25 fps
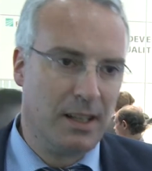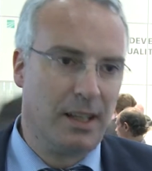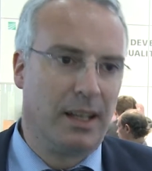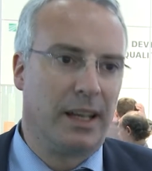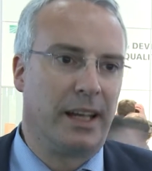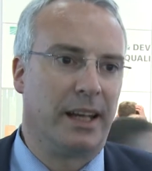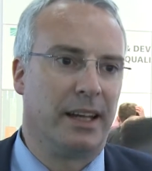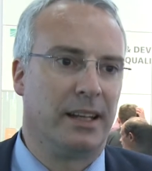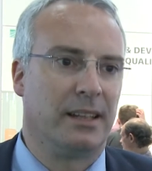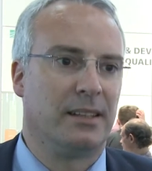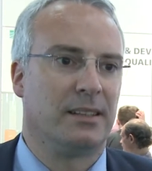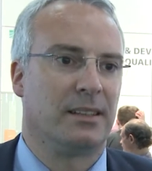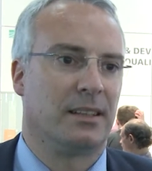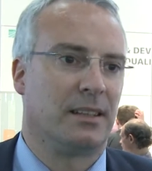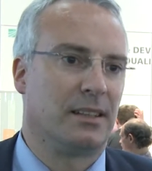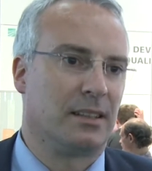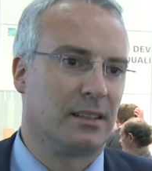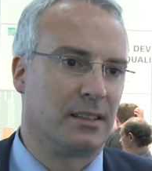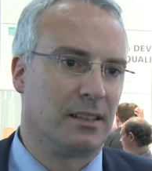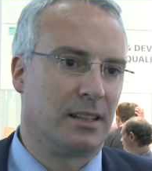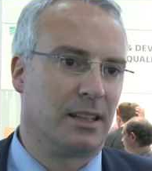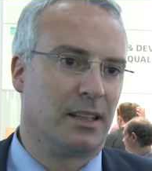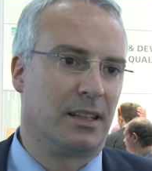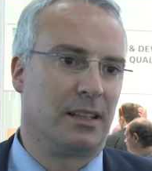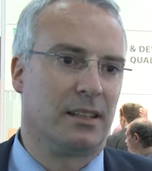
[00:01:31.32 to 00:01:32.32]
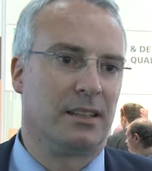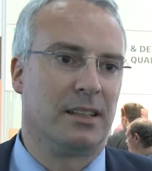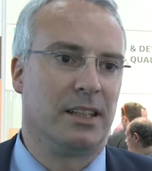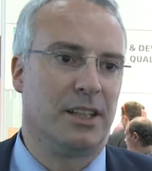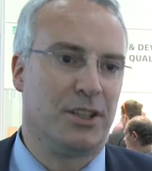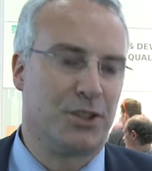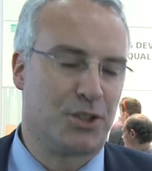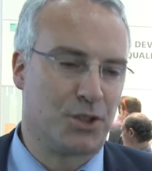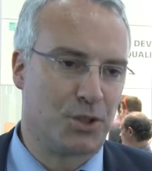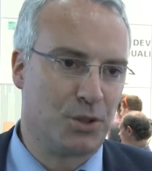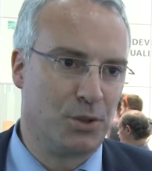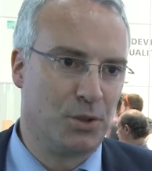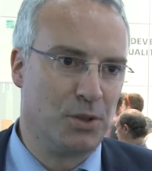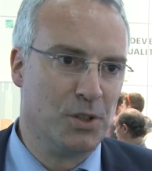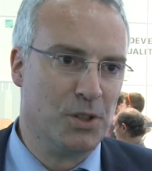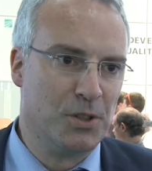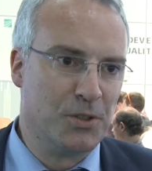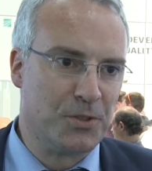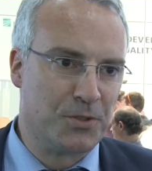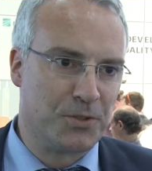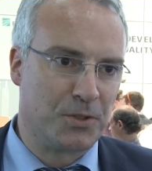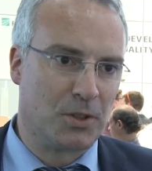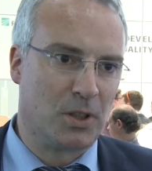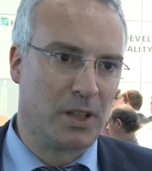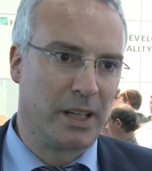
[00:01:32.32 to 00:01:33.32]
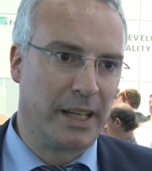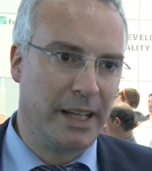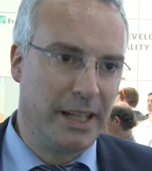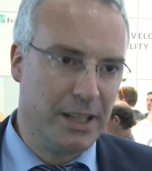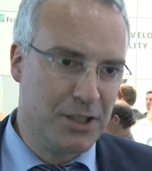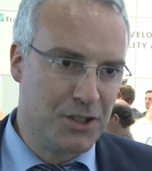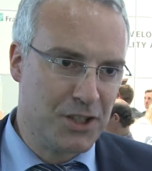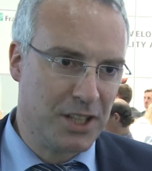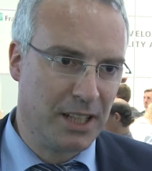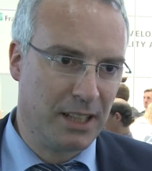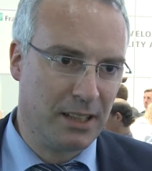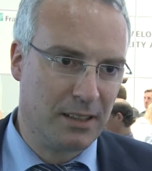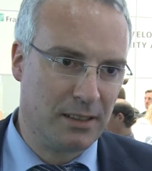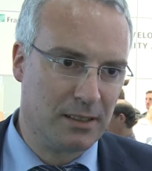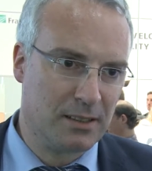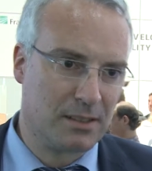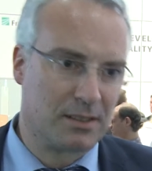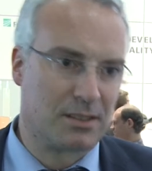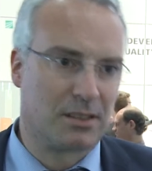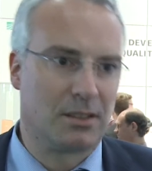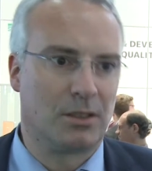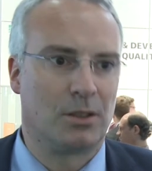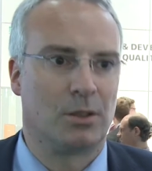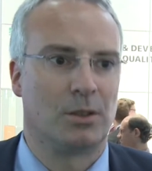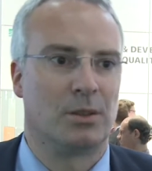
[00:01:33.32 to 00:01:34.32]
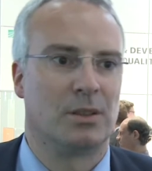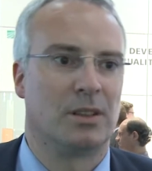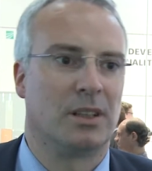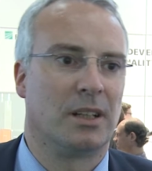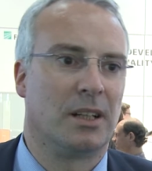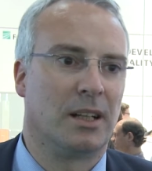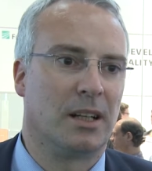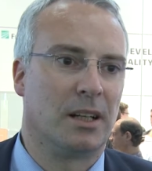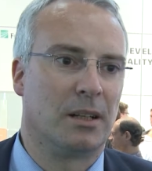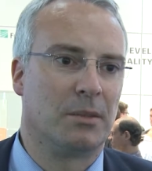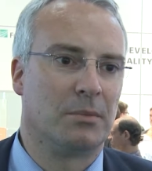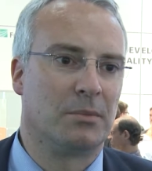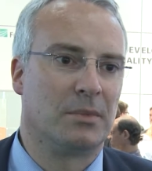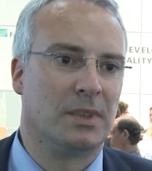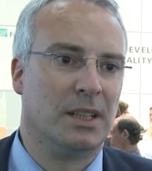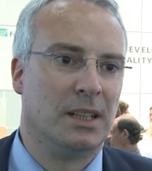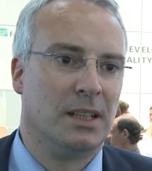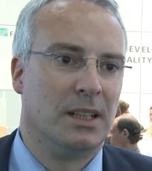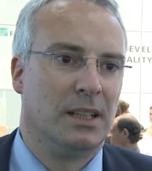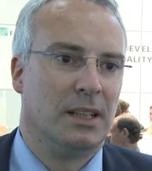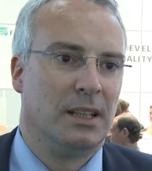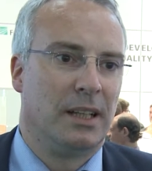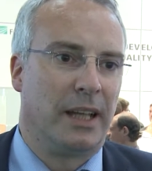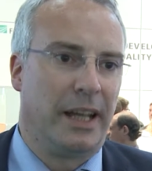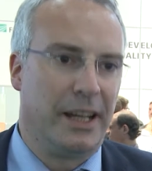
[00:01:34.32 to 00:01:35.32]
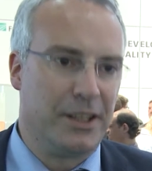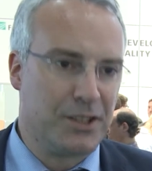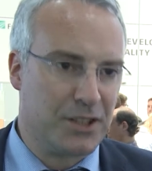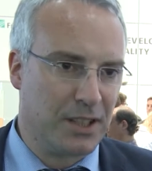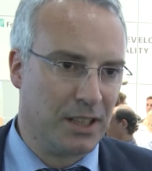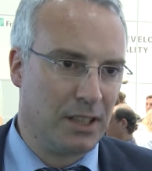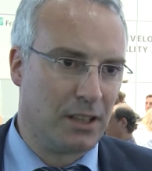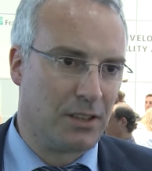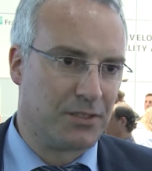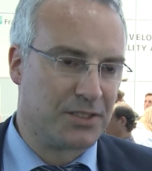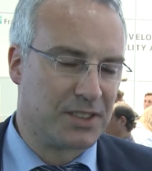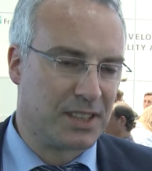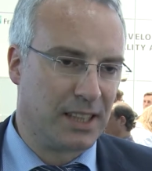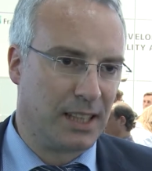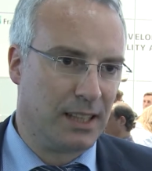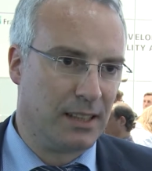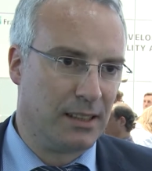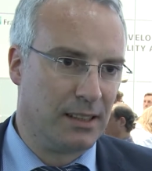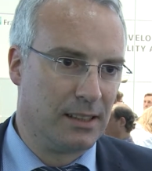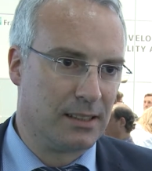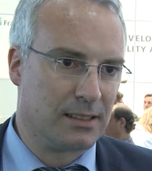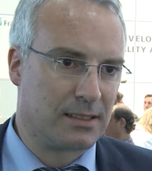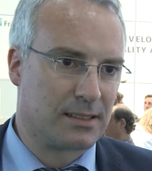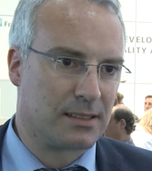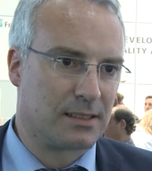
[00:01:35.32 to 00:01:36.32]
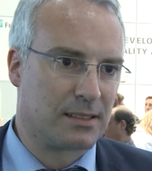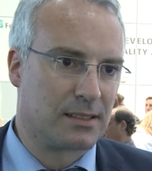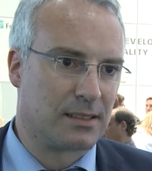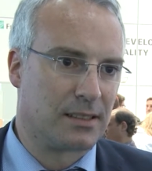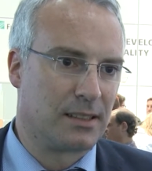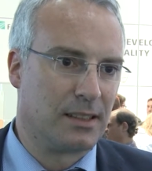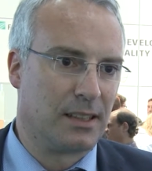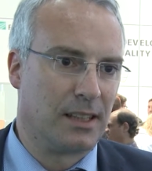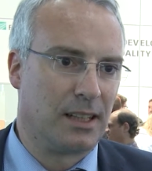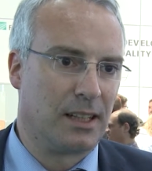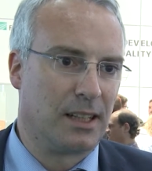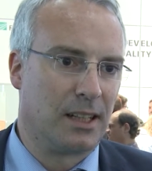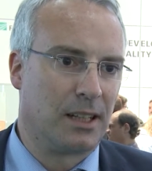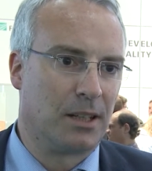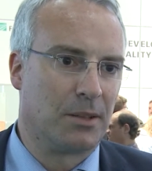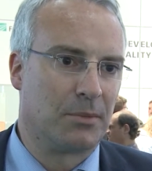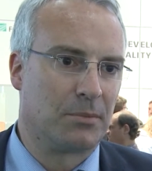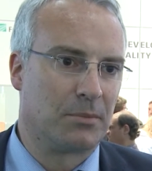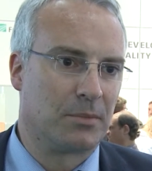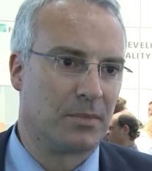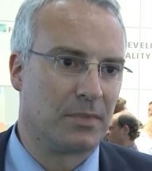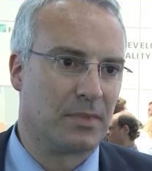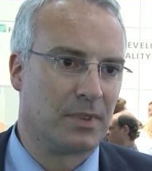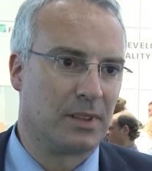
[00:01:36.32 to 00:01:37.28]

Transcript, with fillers: and an, an issue for aging. So um, aging of cells um,